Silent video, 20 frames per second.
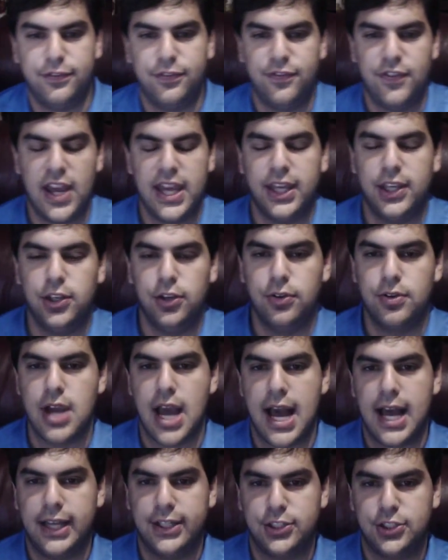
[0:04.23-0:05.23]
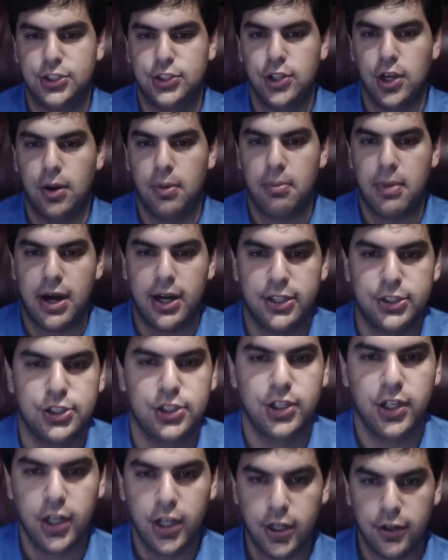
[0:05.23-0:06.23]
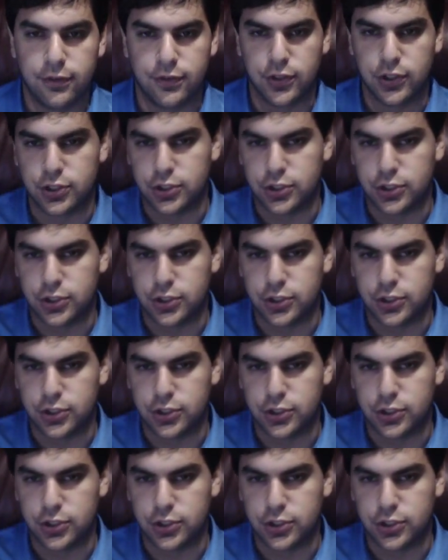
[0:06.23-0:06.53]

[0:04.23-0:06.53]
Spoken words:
Thank you guys so much for